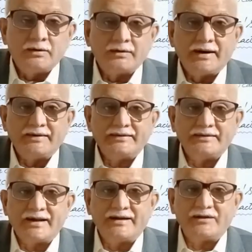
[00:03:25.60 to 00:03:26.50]

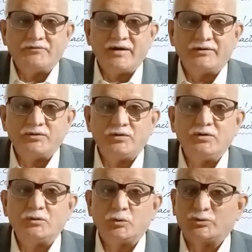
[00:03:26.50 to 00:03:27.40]
1995
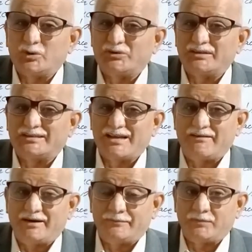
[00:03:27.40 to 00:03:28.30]
to
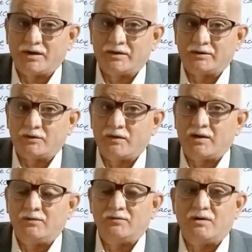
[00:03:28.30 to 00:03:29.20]
2007.
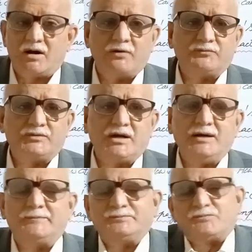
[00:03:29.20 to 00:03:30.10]
12 of the
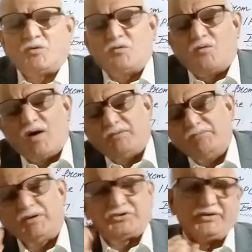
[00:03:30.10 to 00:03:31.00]

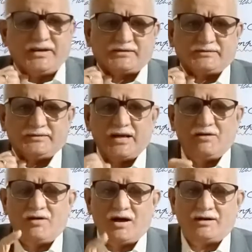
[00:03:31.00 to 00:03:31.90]
warmest years
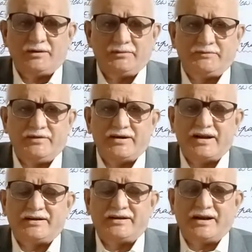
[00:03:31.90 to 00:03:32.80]
have occurred between
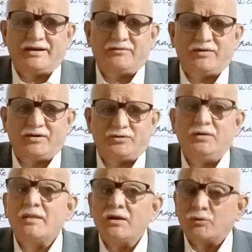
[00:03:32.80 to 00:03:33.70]
1995
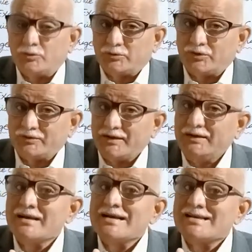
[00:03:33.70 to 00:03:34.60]
to
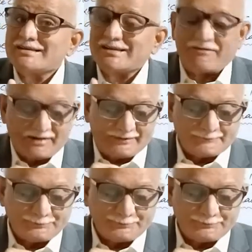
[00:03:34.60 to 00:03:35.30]
2007.